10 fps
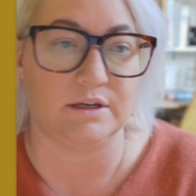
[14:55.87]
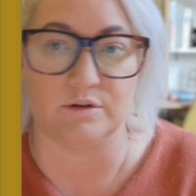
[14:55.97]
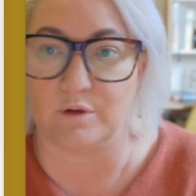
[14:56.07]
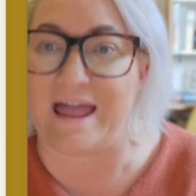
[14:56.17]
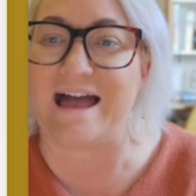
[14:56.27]

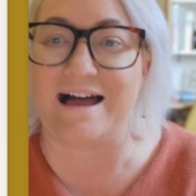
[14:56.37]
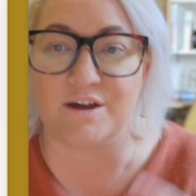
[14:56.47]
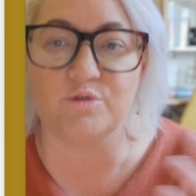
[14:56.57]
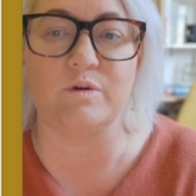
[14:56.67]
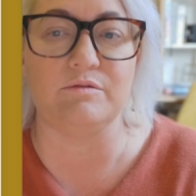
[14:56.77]
you know,
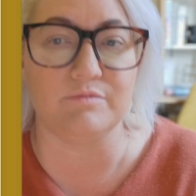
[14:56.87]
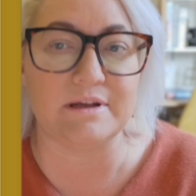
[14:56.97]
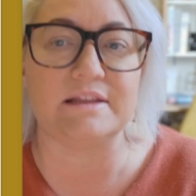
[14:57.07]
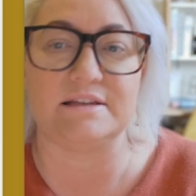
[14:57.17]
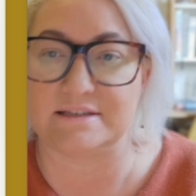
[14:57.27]
how do we
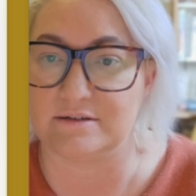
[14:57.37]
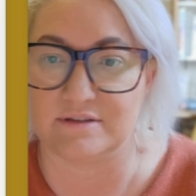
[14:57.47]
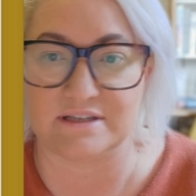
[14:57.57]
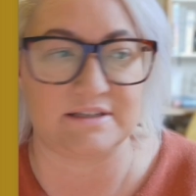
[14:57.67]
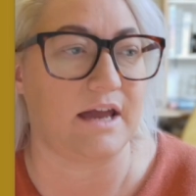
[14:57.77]
really
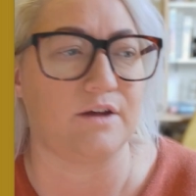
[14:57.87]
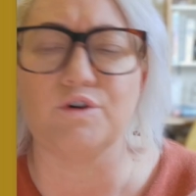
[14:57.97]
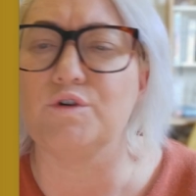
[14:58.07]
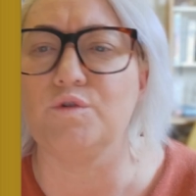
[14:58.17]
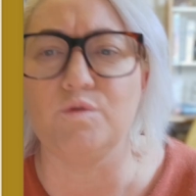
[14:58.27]
distill this
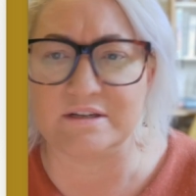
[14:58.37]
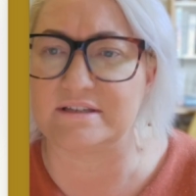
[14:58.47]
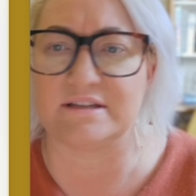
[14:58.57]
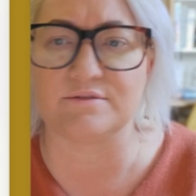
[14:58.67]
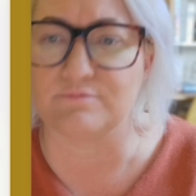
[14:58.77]
down? Who
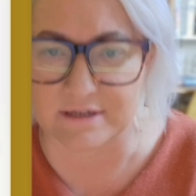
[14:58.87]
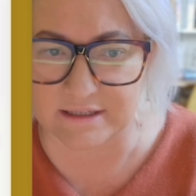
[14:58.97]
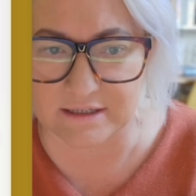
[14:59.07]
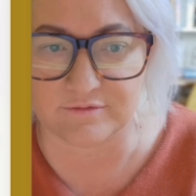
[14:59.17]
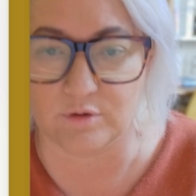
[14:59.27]
is this
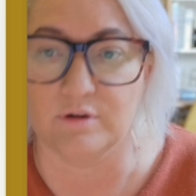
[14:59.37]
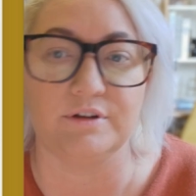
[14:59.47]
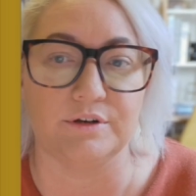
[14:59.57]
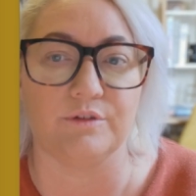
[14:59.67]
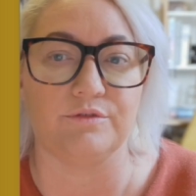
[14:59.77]
really
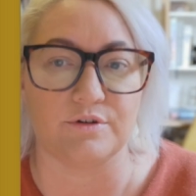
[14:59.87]
for? You